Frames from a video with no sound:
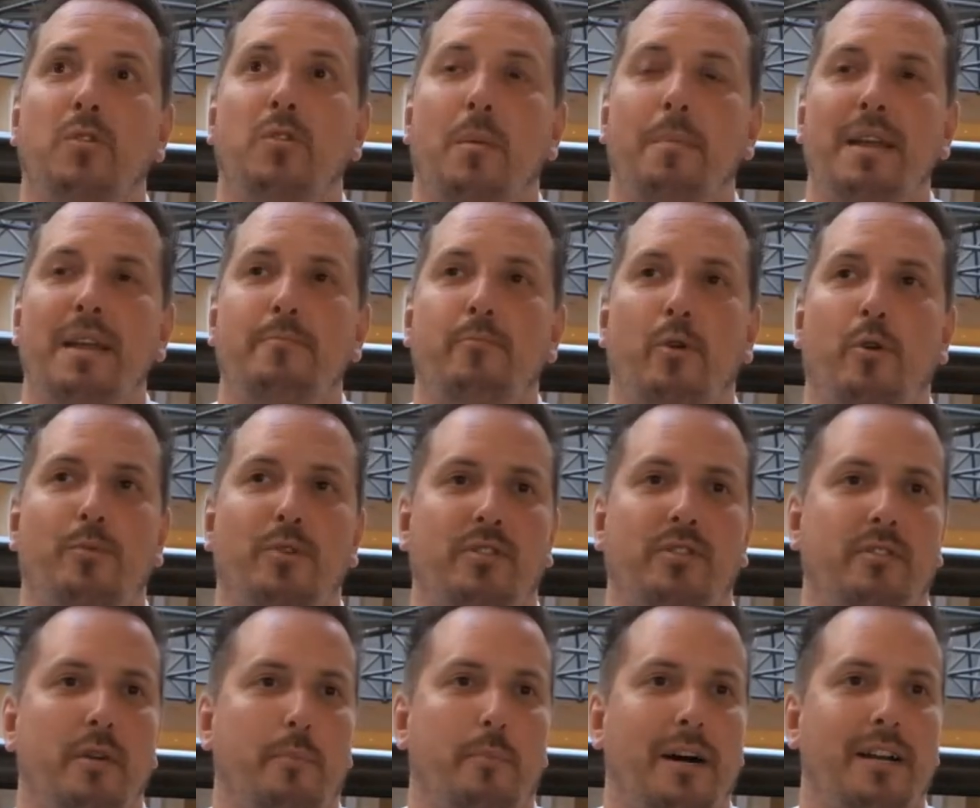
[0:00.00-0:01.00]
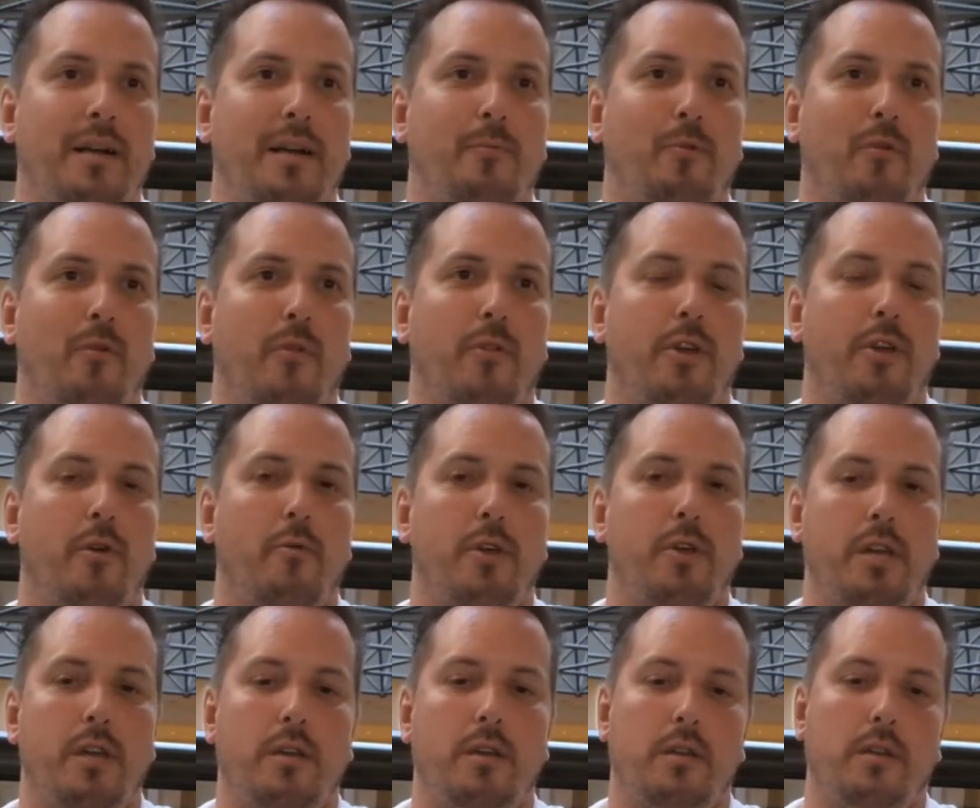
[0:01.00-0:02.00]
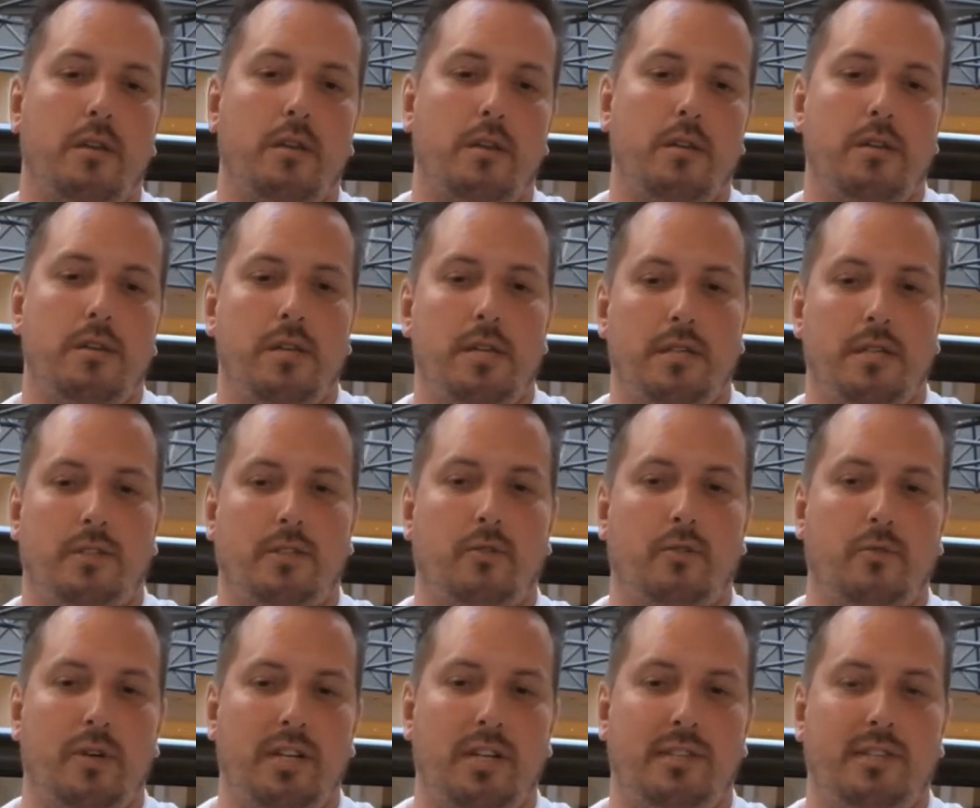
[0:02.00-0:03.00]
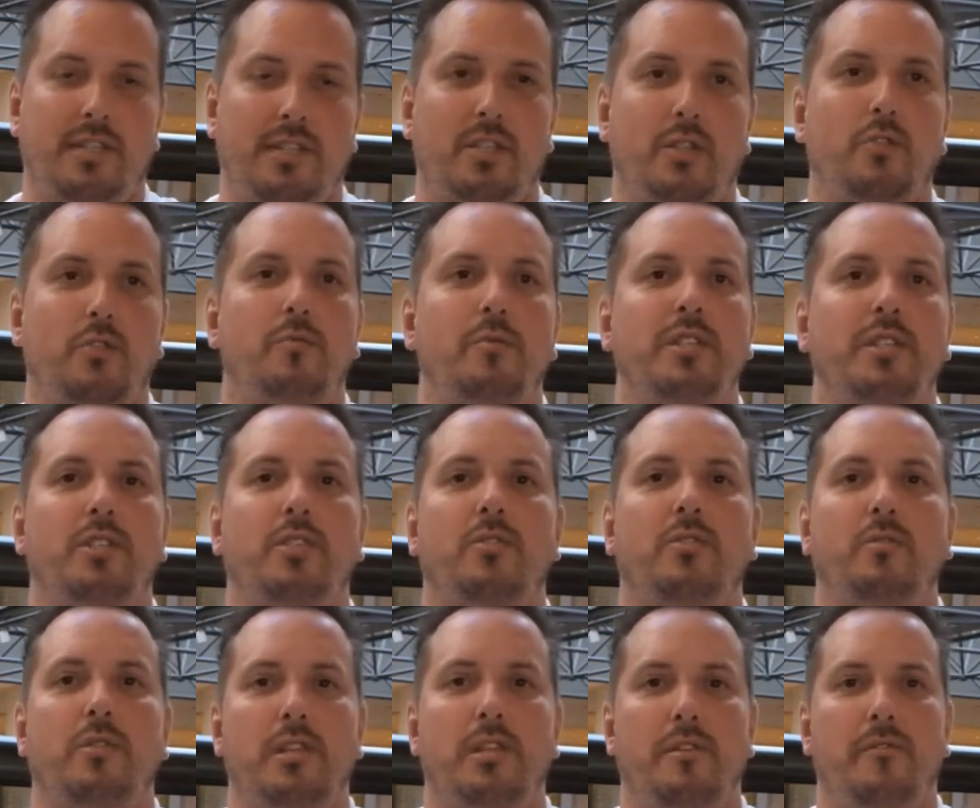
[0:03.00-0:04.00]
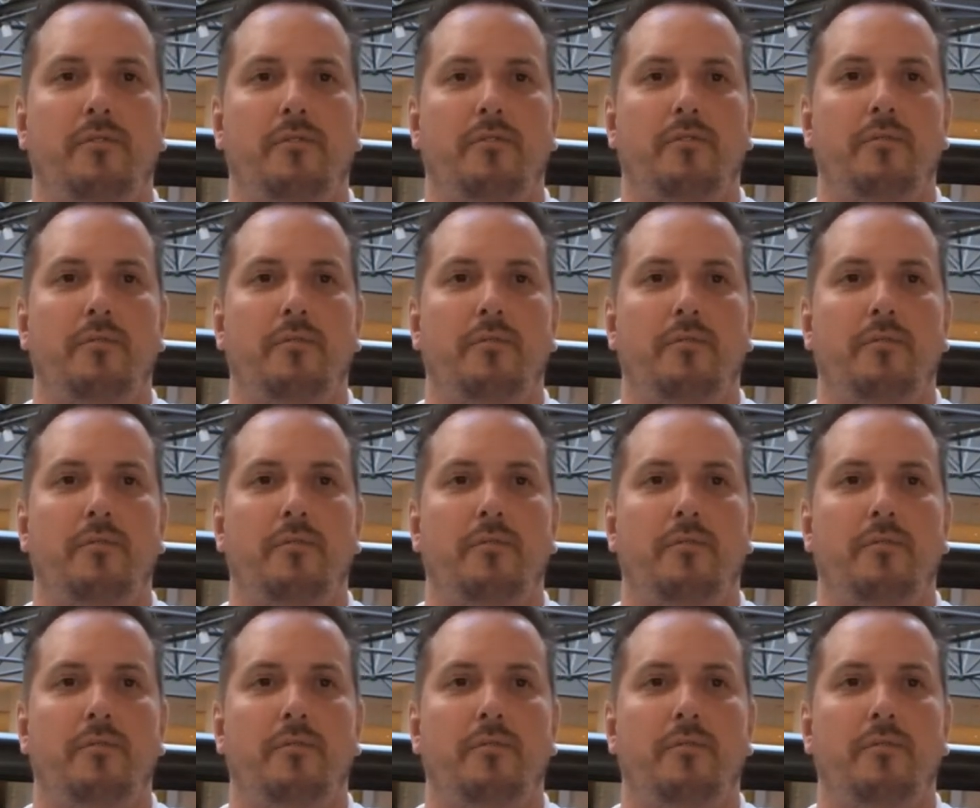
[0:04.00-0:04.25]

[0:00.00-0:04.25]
The main purpose of the pineapple theory is to assist humans to live